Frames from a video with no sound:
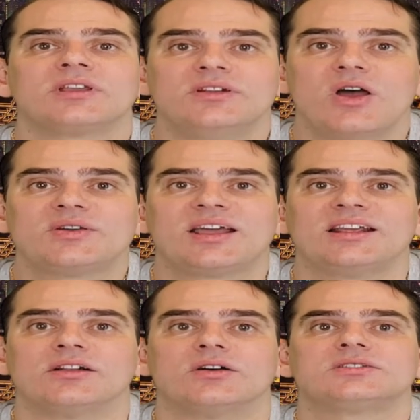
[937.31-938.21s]
no
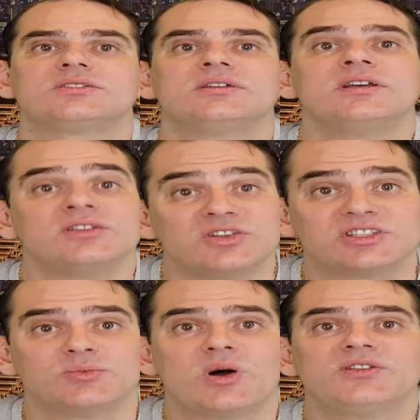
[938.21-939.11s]
getting lost,
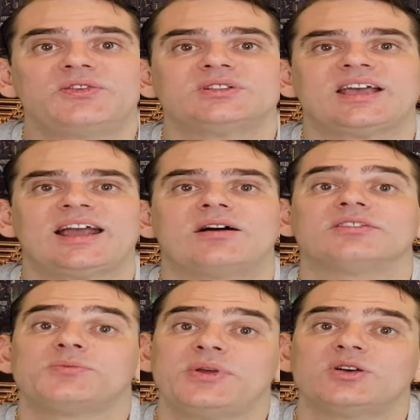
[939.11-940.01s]
just a wonderful day
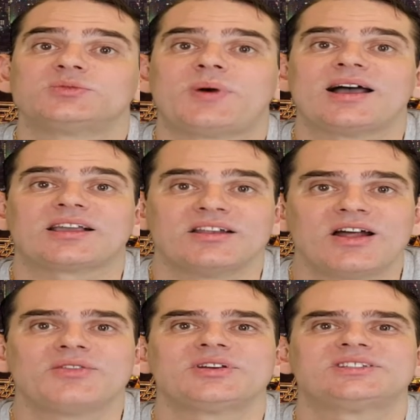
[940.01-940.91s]
out that peels back
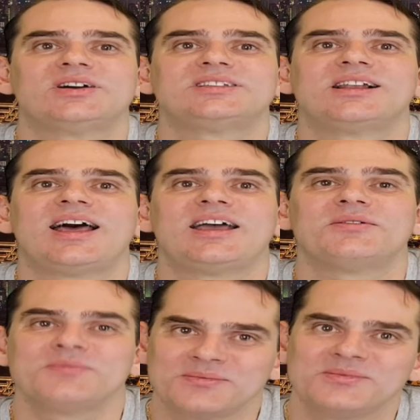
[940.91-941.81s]
another exciting
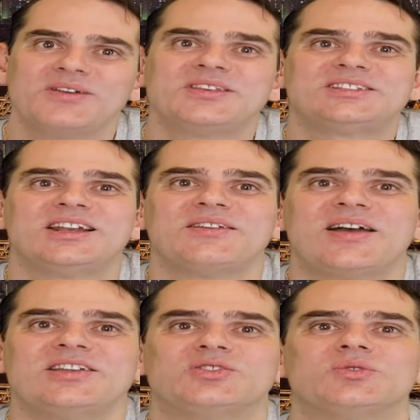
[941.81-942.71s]
layer of the City of
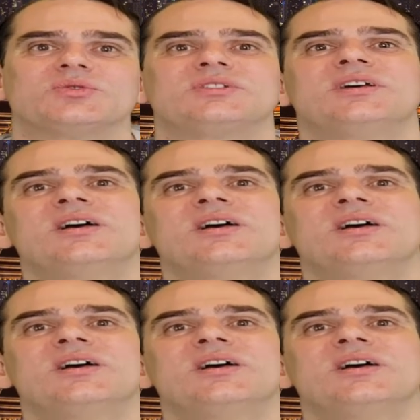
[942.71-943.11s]
Angels.